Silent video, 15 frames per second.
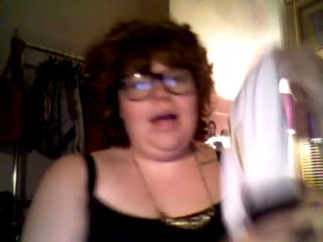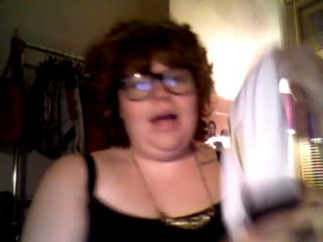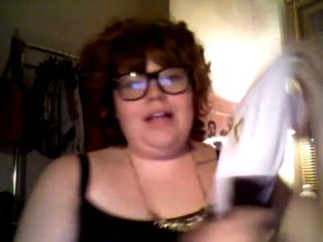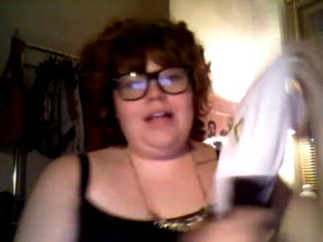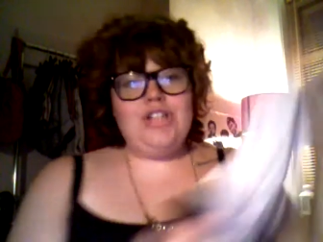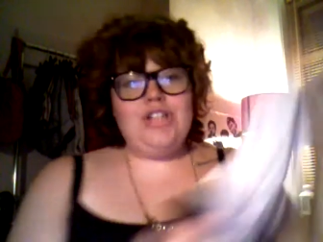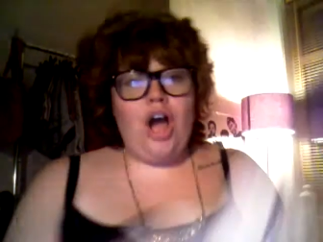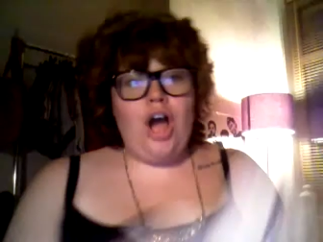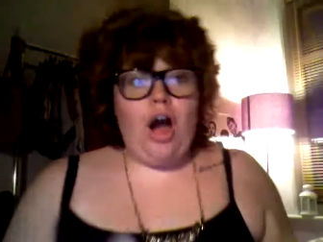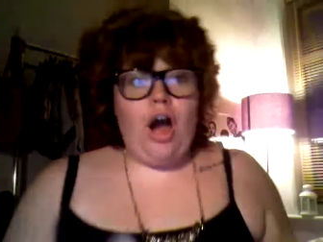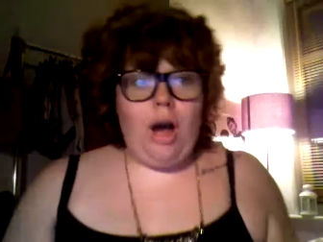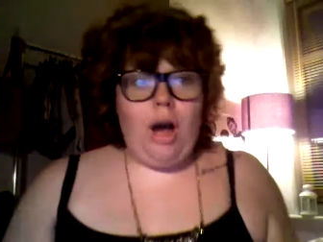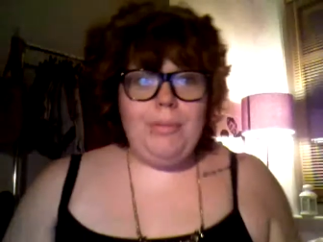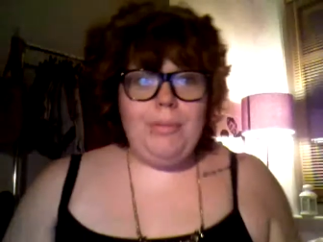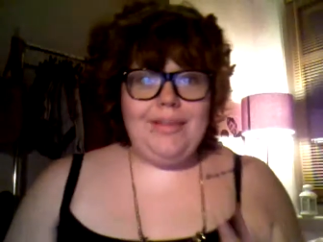a
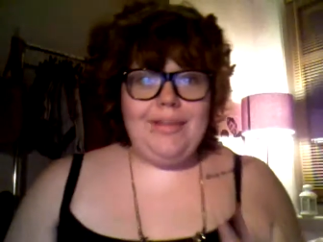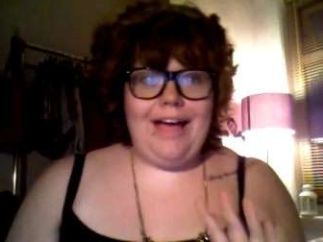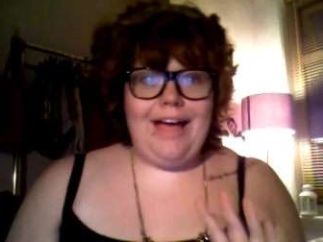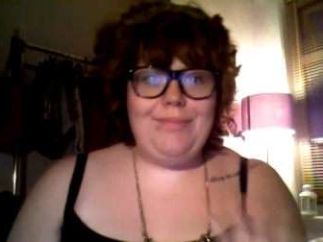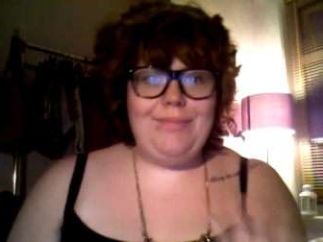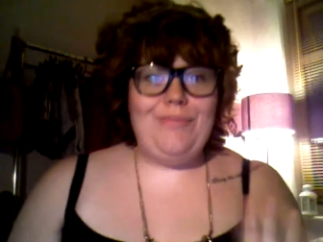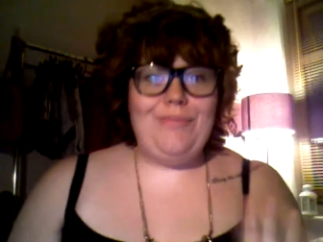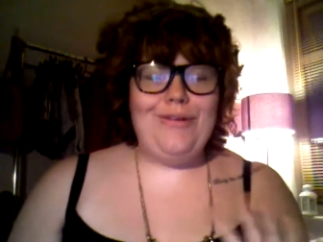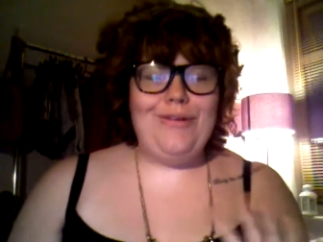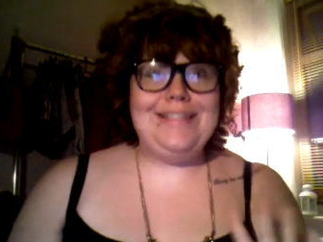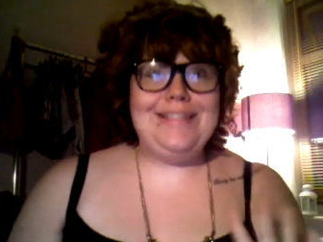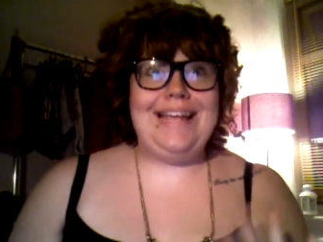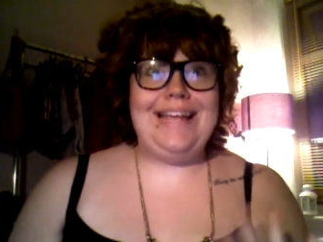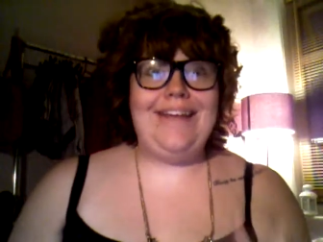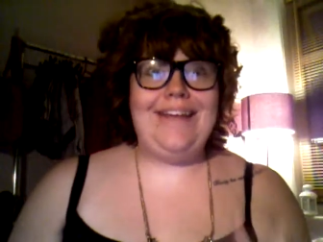top that I've been
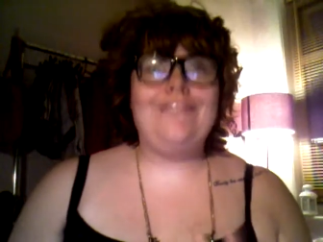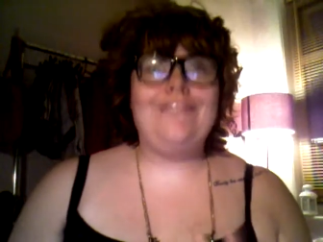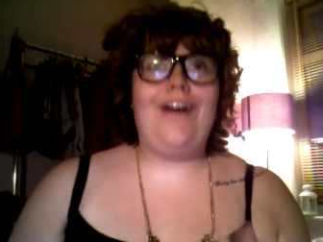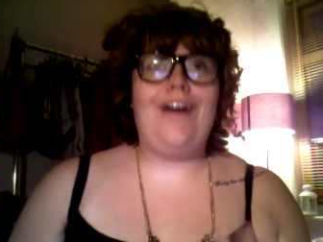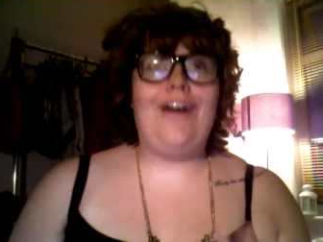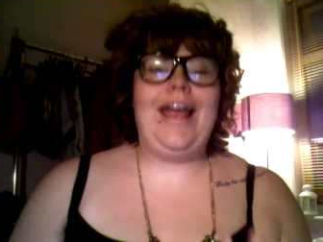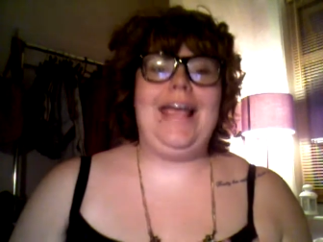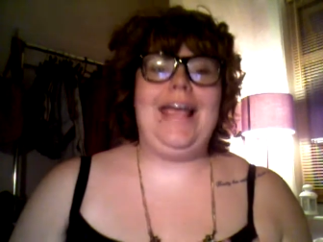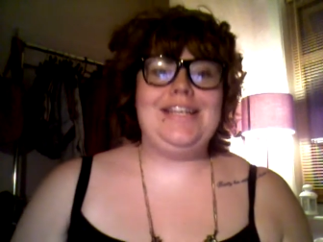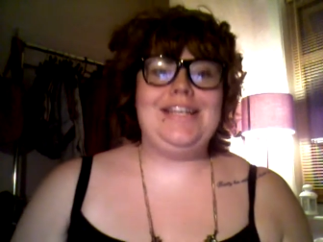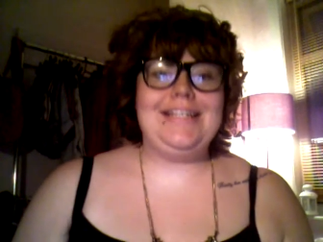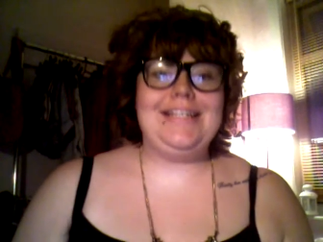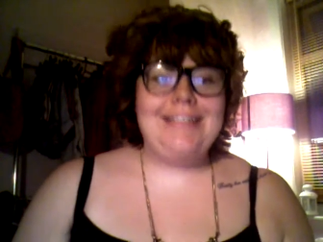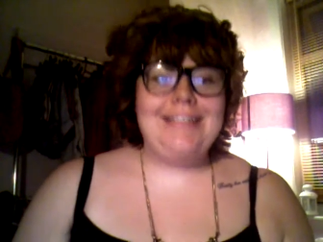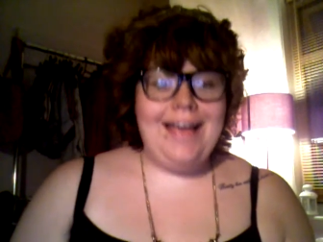wanting for
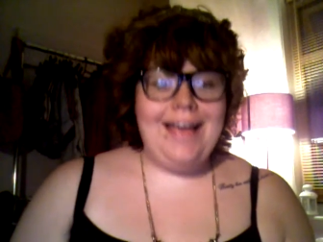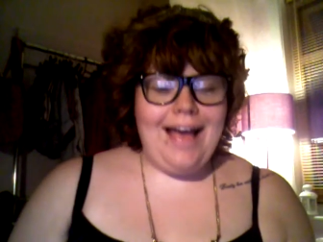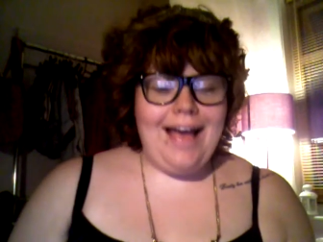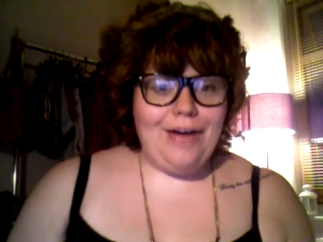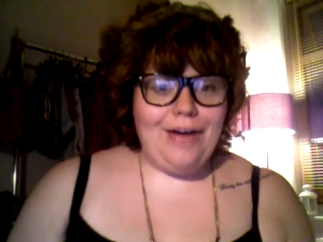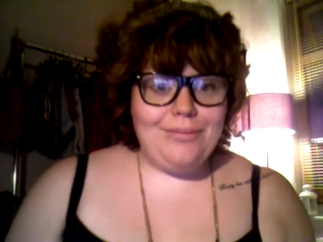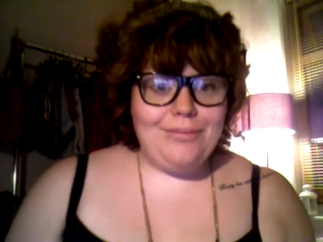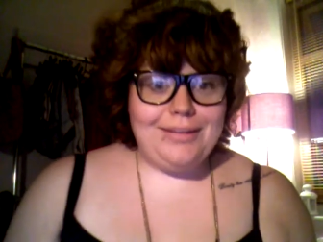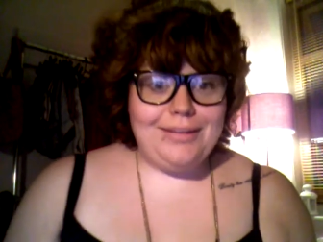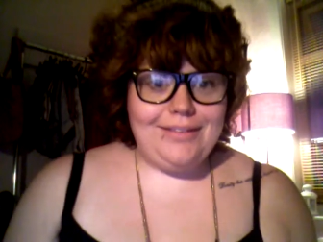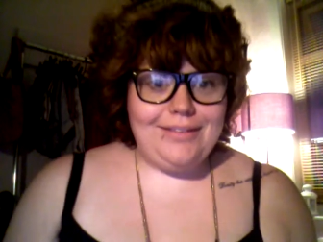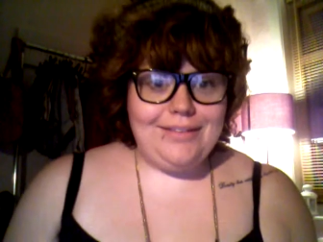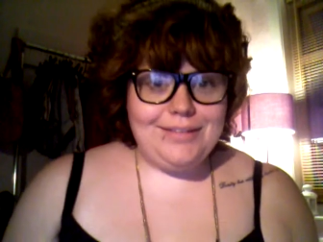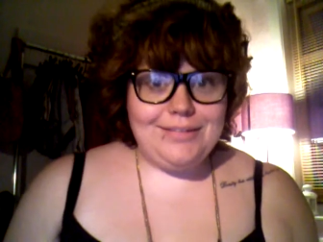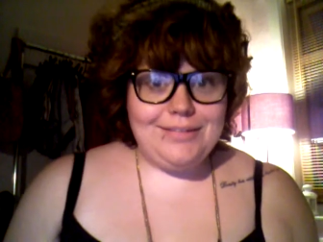ages. I couldn't believe
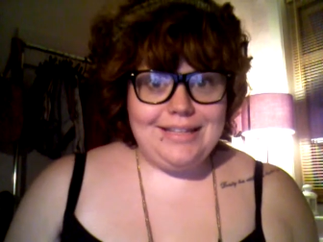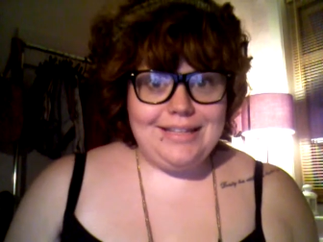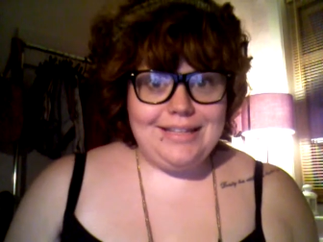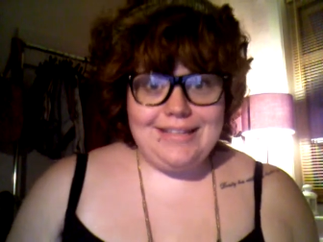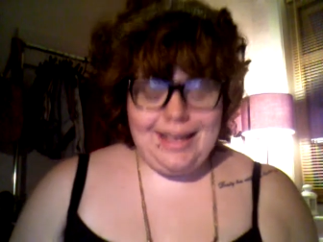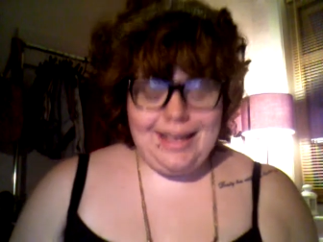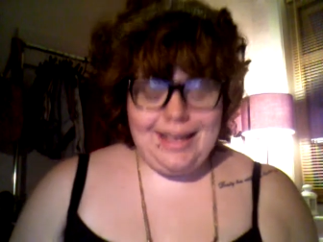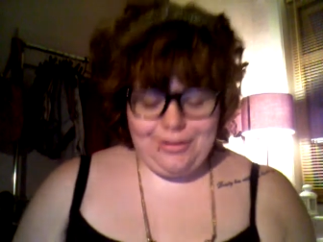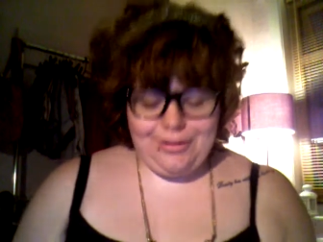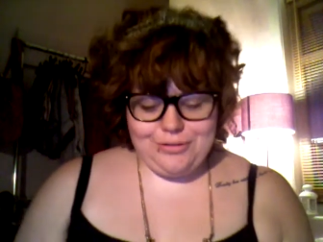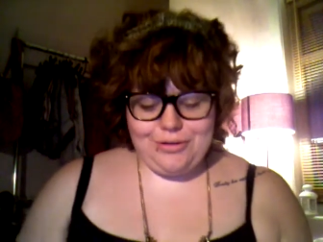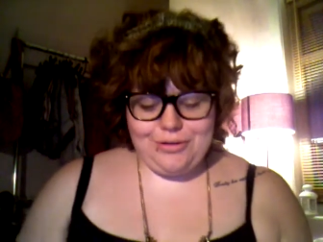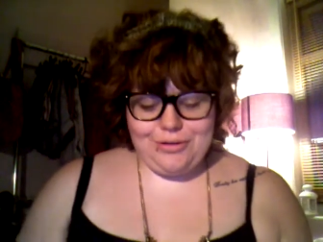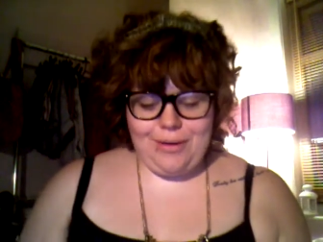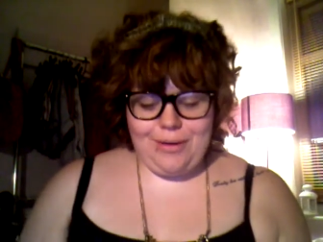this was in the sale. I was
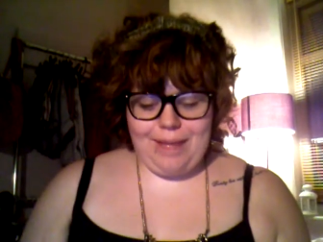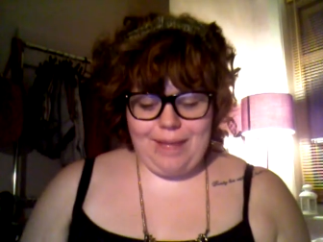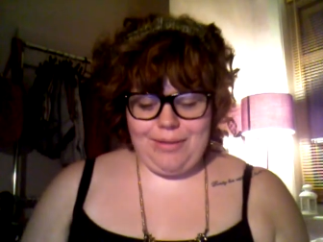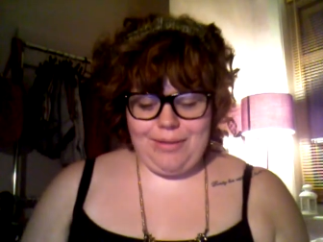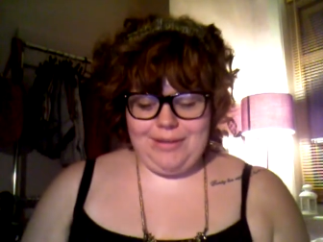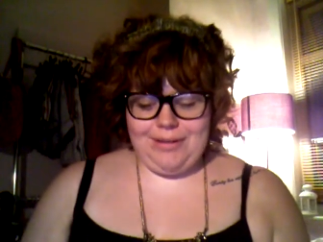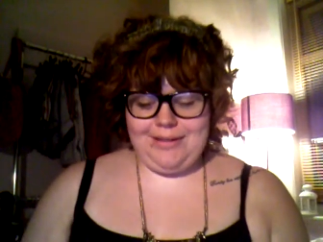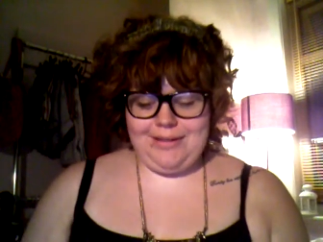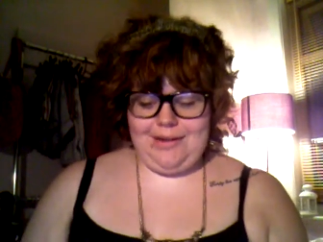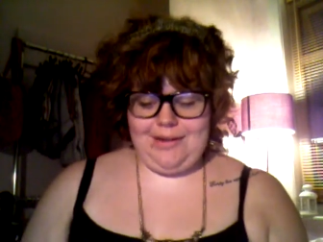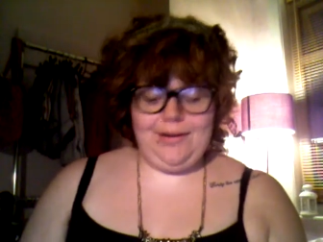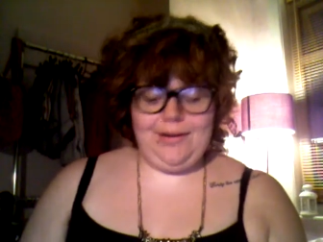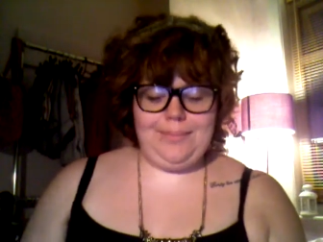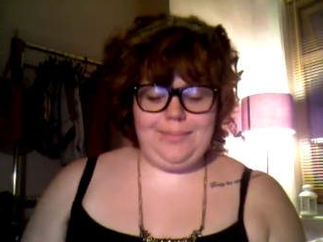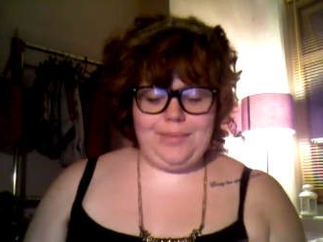so happy when I saw it.